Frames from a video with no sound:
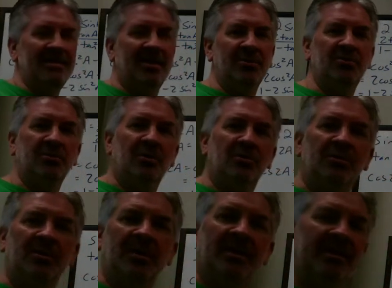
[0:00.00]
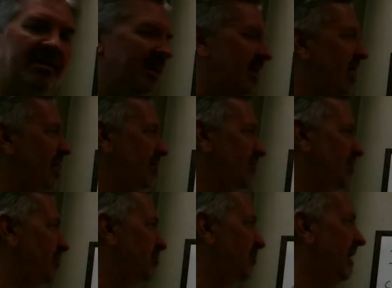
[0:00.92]
how you know an angle's
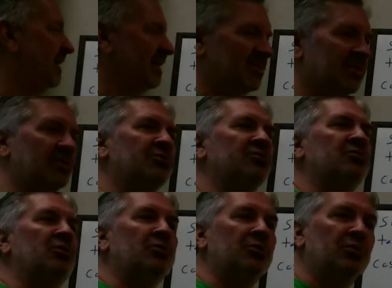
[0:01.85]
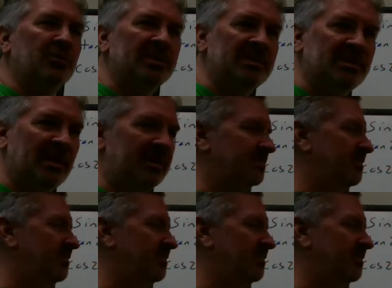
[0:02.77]
in radians, because there's no degree sign.